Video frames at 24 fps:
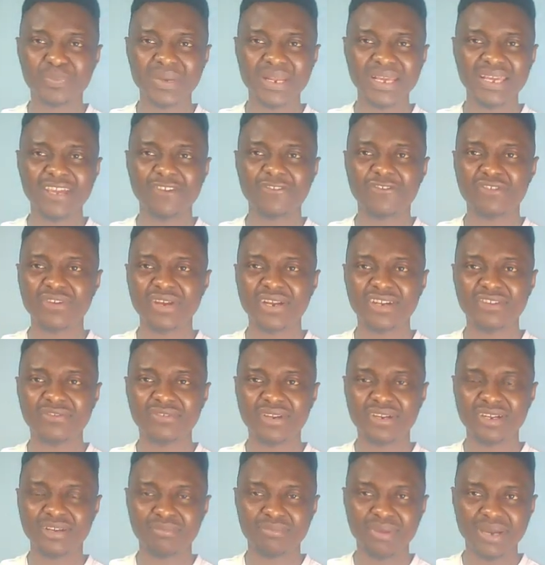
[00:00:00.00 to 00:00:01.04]
play a very,
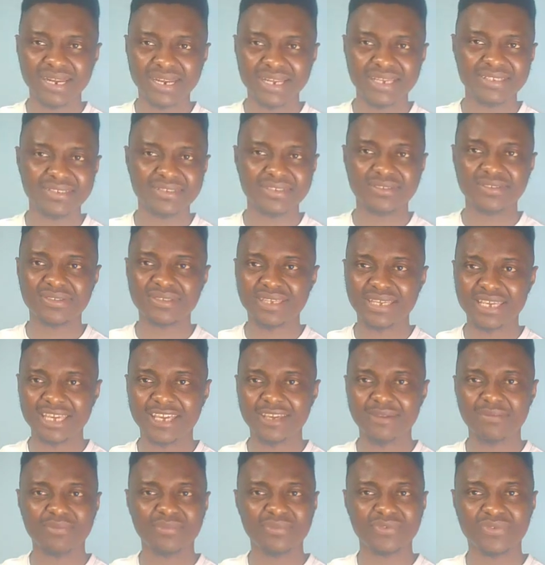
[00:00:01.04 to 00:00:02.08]
very balanced
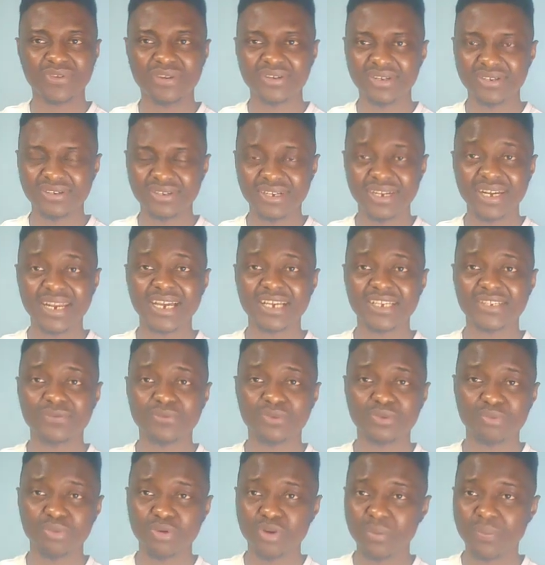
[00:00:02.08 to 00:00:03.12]
game, very
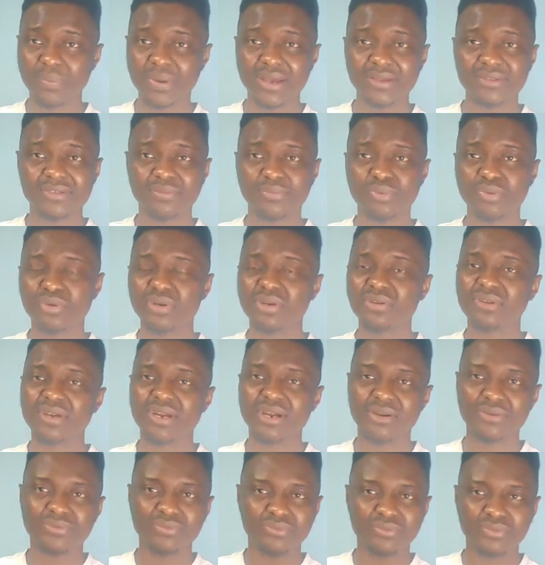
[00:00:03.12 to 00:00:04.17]
relaxed football, pass the ball
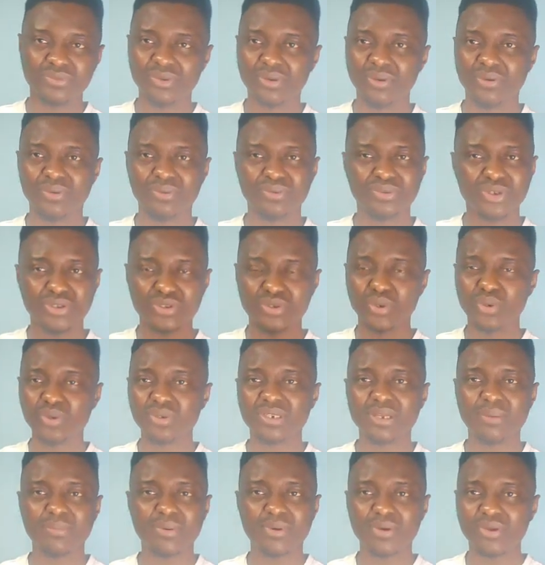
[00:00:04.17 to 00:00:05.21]
around. You just
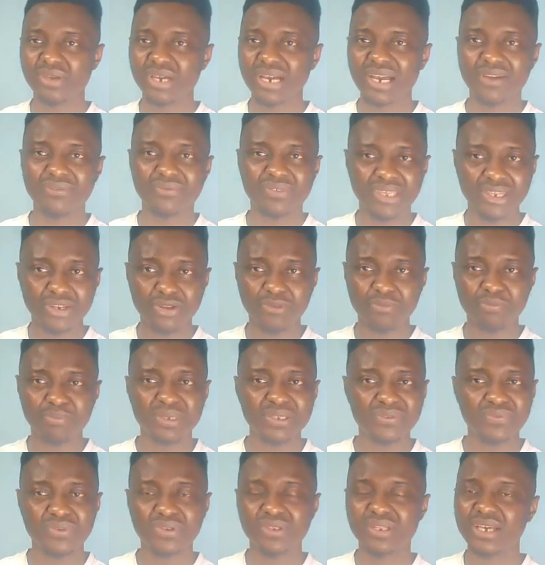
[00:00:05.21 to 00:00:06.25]
hold the ball. You have enough
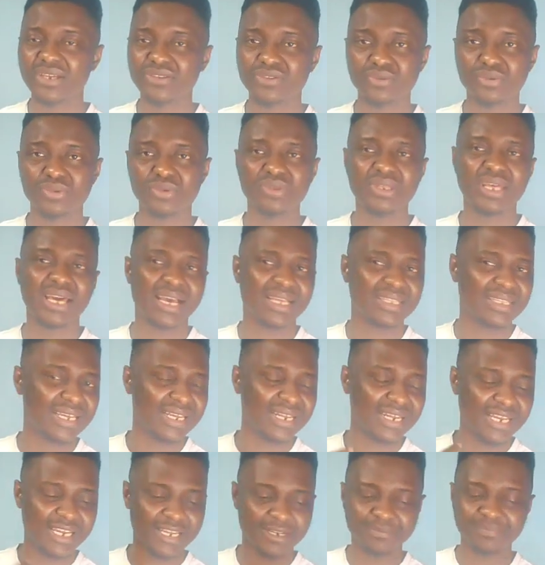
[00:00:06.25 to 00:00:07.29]
midfielders to do that,
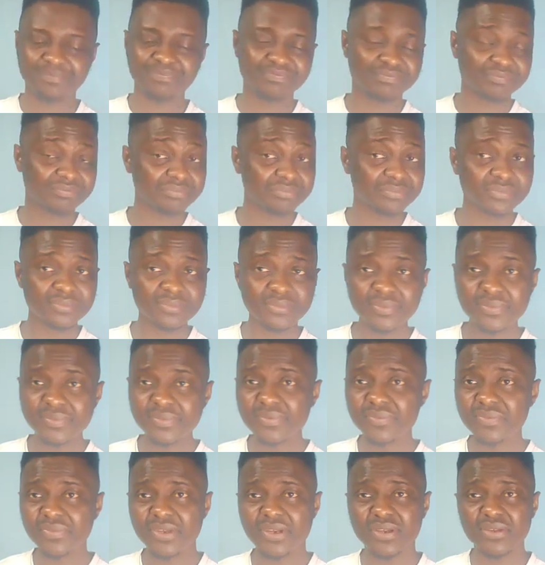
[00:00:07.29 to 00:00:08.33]
and then
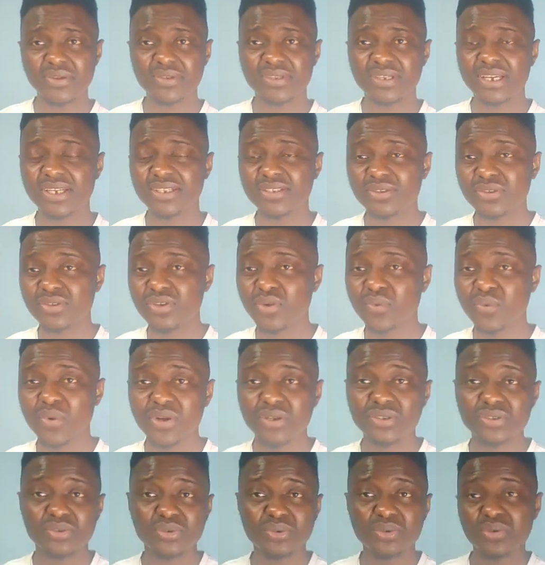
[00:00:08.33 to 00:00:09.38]
just get your
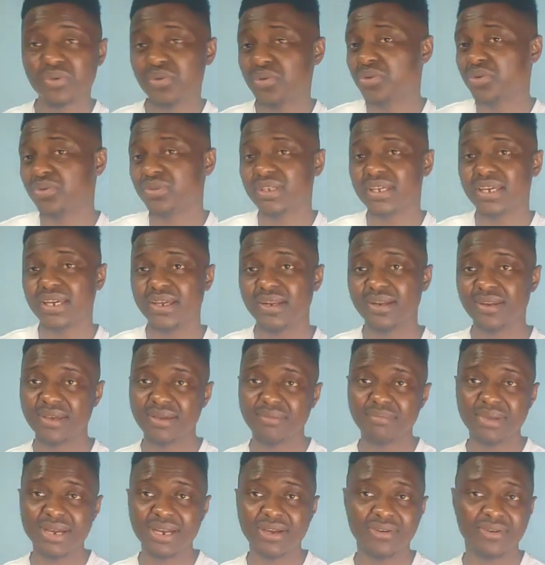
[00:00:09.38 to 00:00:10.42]
1-2 goals and
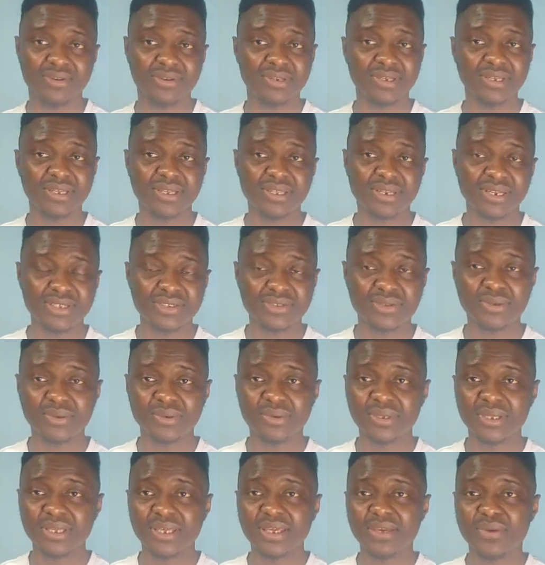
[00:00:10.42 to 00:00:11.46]
bang on. Let's
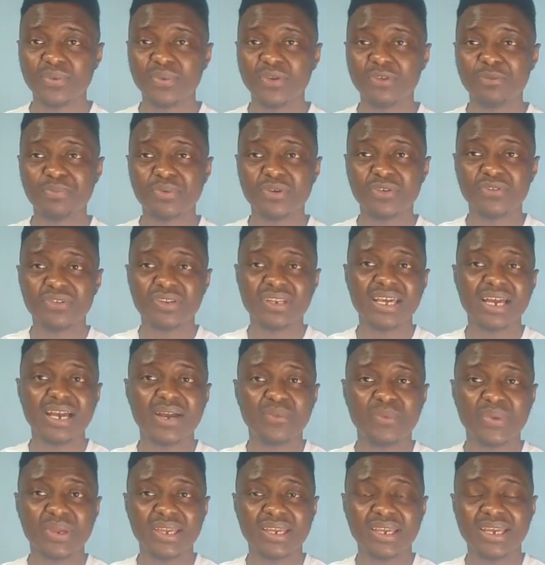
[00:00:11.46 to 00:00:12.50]
go. We've proven
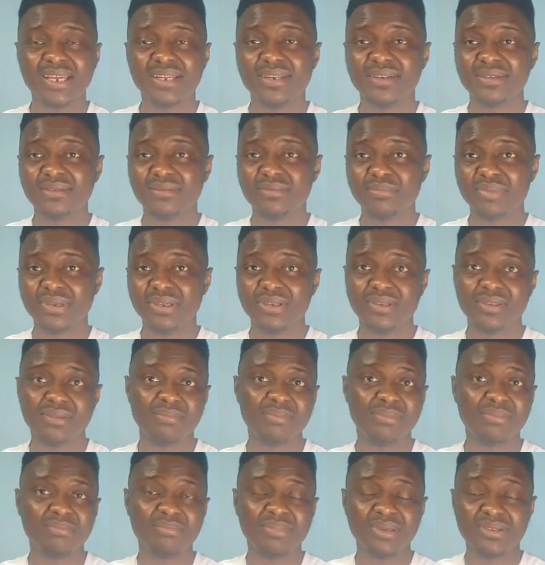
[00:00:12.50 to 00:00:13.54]
that we can
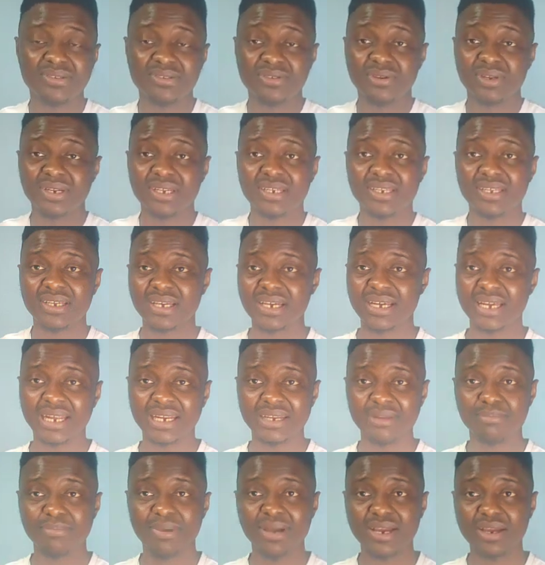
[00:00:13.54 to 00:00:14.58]
be solid
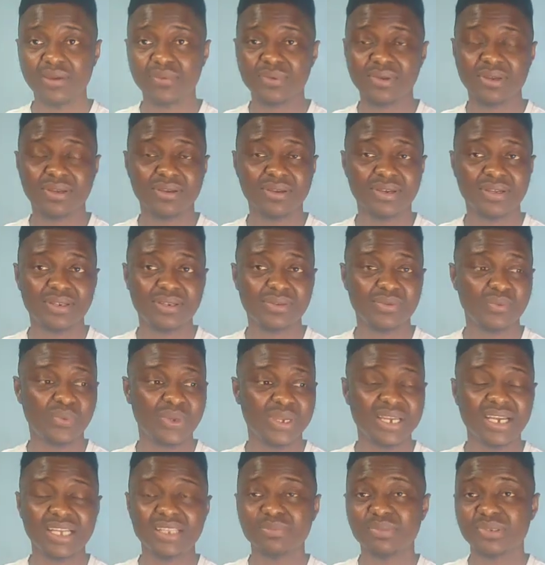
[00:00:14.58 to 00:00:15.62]
at the back, and
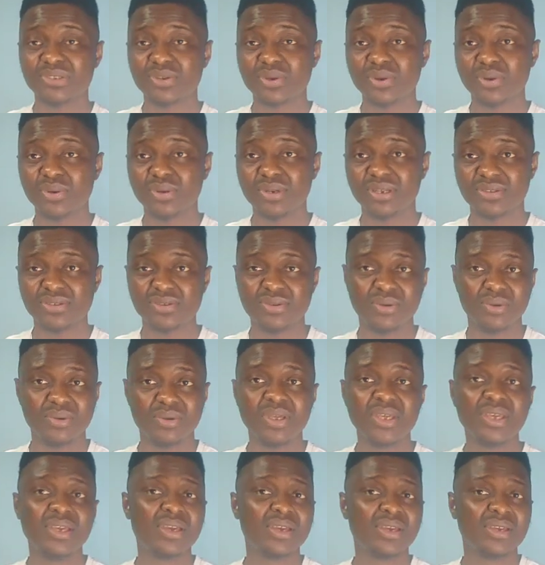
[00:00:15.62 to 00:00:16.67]
we can't be scored.
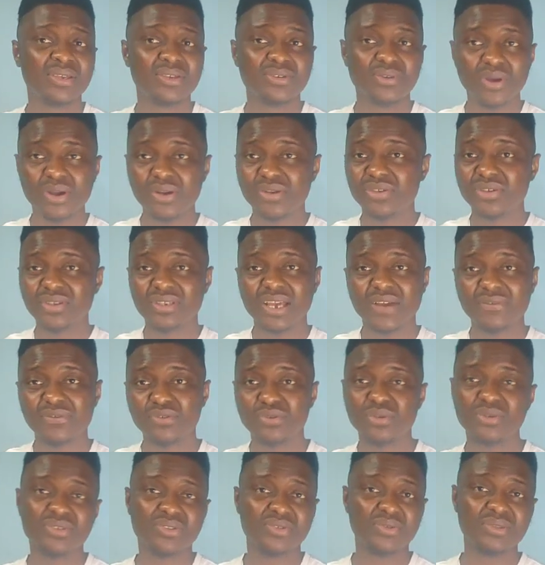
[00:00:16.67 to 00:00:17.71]
So all you just have
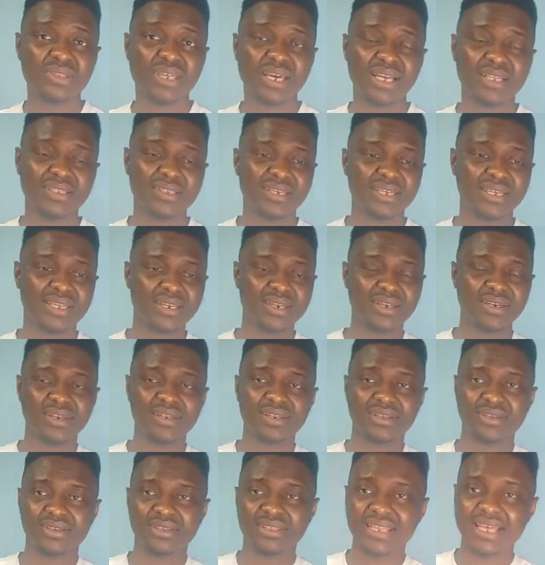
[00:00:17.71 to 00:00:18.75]
to do is do that,
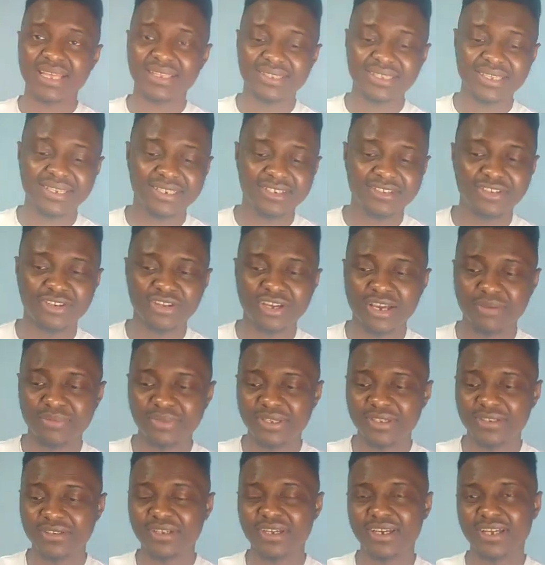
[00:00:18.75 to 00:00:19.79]
and that's it. You know what I
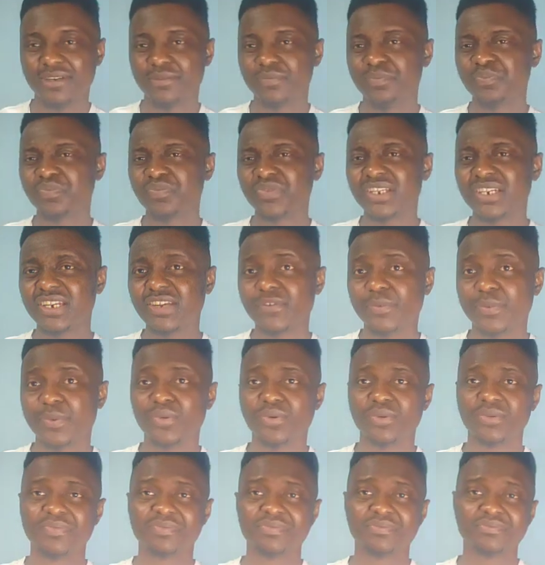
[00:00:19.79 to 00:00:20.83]
mean? And
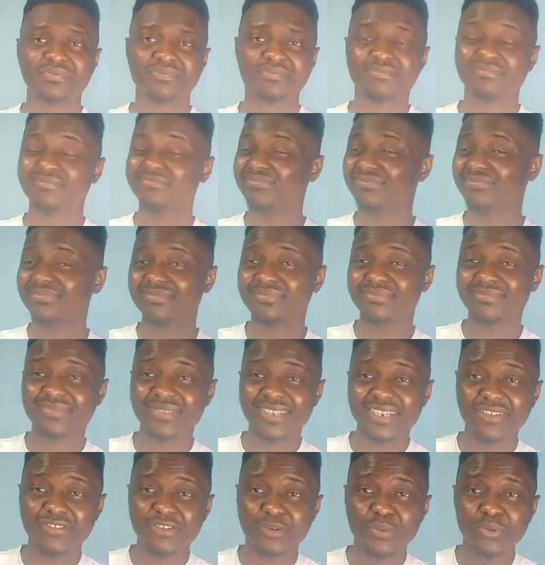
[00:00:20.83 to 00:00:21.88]
Liverpool
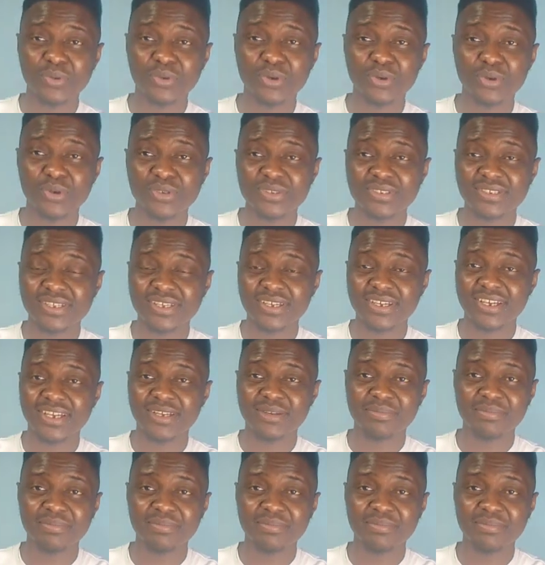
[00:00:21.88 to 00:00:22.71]
host